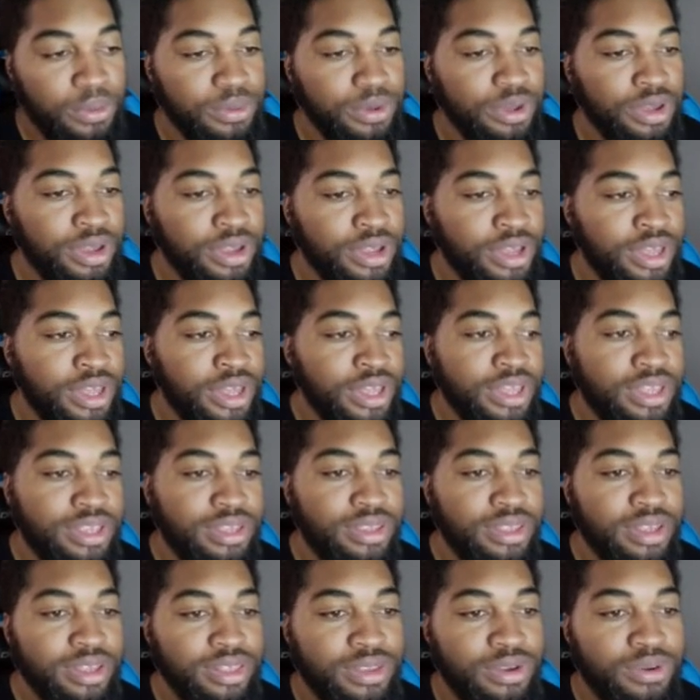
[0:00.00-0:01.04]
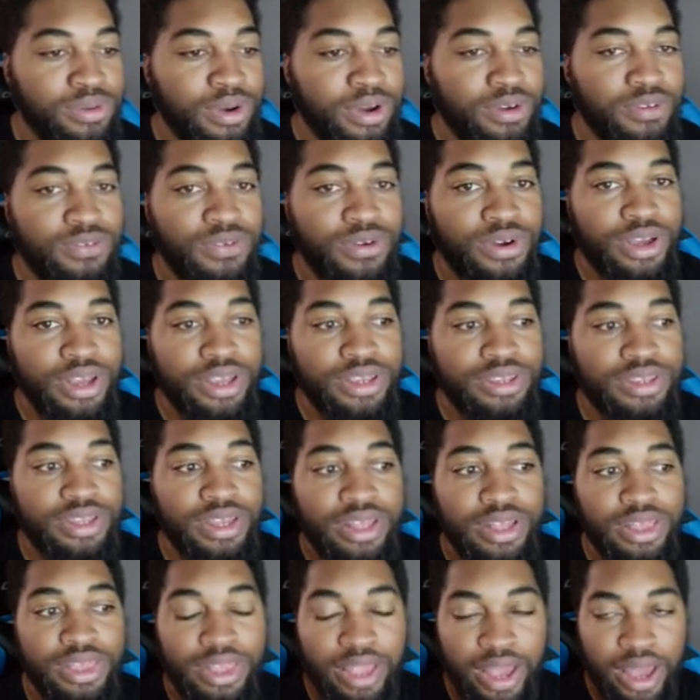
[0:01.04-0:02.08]
We it's nothing wrong for us
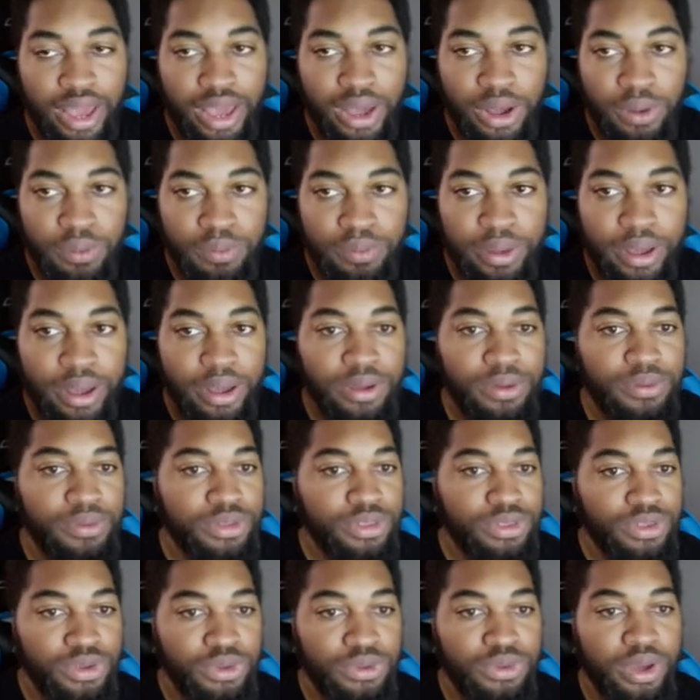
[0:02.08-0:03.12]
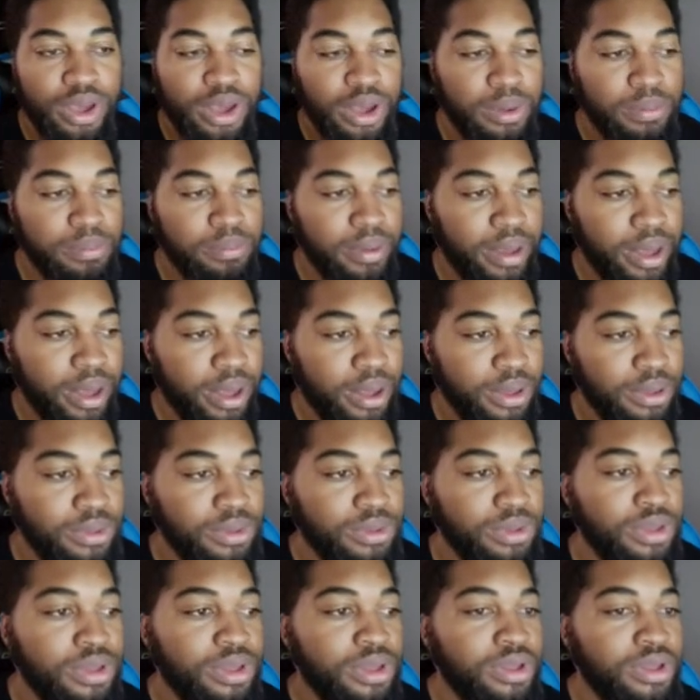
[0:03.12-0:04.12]
to not help out. We do help out.